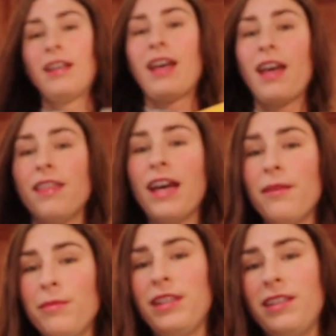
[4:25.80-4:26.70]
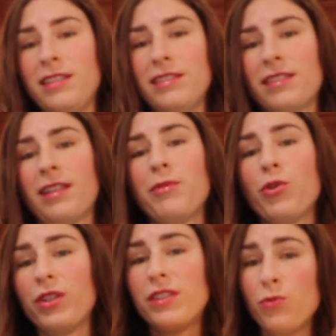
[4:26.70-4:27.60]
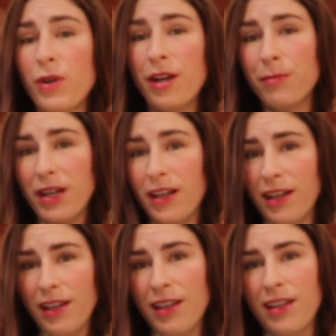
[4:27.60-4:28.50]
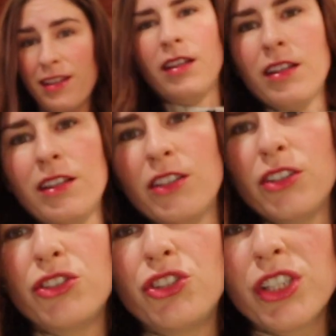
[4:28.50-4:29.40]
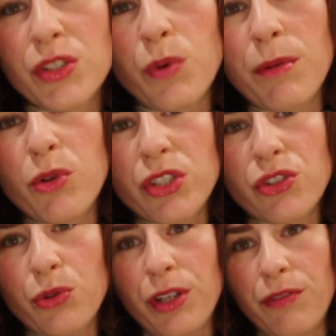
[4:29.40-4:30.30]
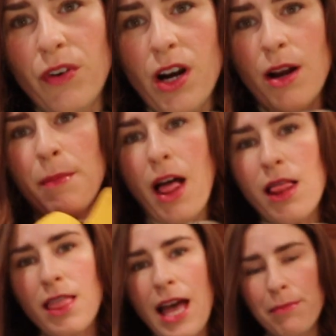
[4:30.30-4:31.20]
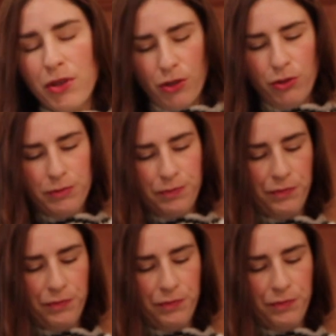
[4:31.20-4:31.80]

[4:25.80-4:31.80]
And that means I'm going to wear my Just One More Story Farm lab coat.